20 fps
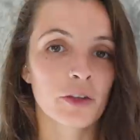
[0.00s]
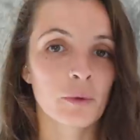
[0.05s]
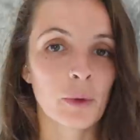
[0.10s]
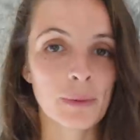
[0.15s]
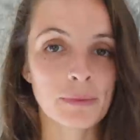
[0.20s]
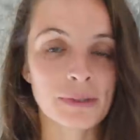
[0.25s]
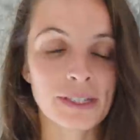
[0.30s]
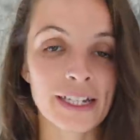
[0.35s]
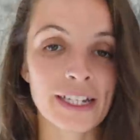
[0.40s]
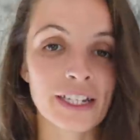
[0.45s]
The
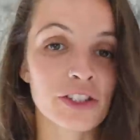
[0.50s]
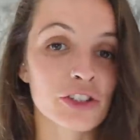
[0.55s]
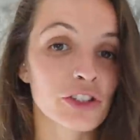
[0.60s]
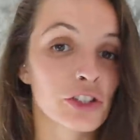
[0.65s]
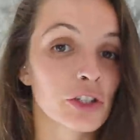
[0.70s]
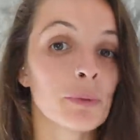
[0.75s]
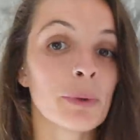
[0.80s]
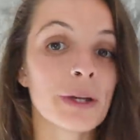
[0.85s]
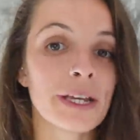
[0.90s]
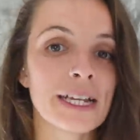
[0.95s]
website is
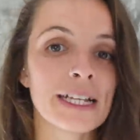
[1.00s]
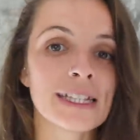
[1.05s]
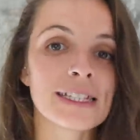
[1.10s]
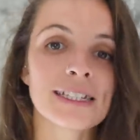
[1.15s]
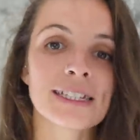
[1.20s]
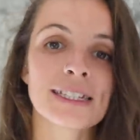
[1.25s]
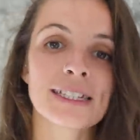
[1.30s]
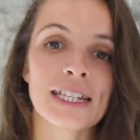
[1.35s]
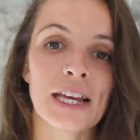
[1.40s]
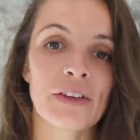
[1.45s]
super
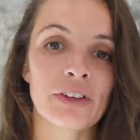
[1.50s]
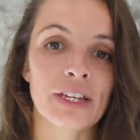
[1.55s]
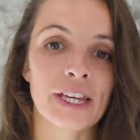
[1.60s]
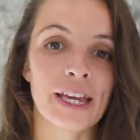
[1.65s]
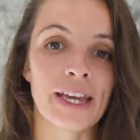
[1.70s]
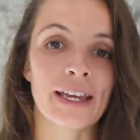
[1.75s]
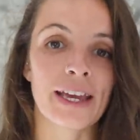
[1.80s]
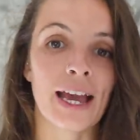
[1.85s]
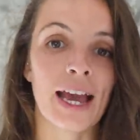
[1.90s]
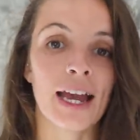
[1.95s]
easy to
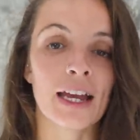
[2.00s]
navigate